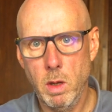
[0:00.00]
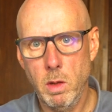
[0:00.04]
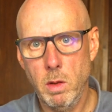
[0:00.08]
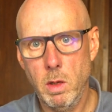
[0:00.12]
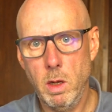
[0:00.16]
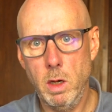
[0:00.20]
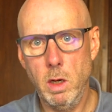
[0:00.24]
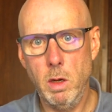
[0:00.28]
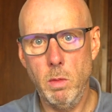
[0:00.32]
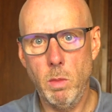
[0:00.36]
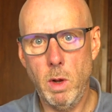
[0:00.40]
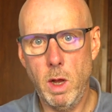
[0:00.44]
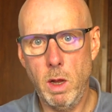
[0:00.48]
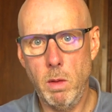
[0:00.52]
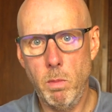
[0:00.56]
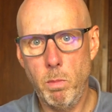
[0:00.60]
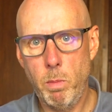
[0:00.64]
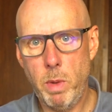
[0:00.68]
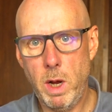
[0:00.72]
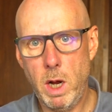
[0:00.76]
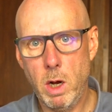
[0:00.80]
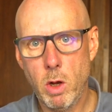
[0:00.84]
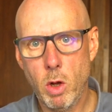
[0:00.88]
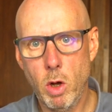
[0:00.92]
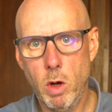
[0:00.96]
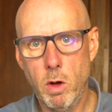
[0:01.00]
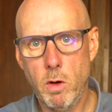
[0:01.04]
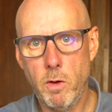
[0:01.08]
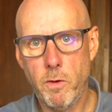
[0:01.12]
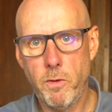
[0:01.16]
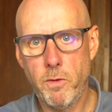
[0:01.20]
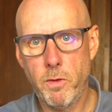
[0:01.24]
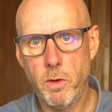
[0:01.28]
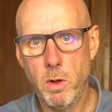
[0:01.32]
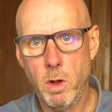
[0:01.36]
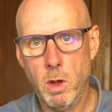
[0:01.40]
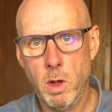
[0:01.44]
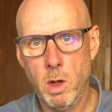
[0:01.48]
then you might back
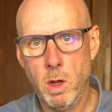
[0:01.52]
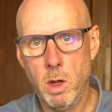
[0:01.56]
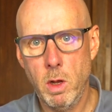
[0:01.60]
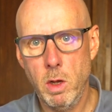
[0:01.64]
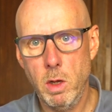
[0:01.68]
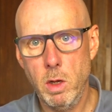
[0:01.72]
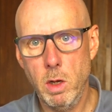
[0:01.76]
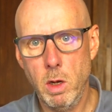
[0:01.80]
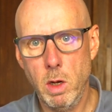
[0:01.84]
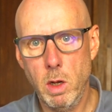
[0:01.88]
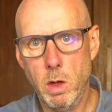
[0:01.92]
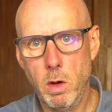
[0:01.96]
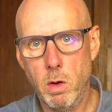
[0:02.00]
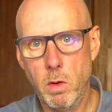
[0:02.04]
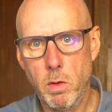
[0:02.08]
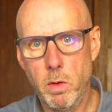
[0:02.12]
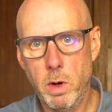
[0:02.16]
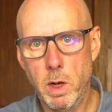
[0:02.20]
off your long